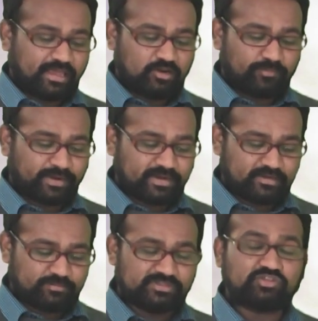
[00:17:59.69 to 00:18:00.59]

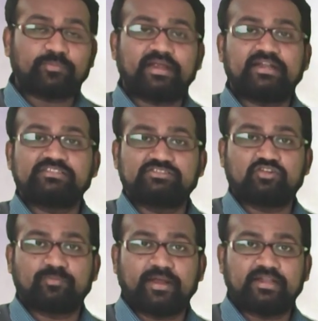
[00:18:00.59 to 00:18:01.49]
halophyte, mesophyte and
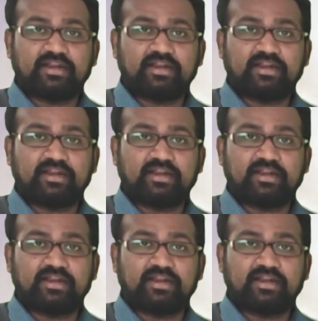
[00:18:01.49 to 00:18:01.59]
xerophyte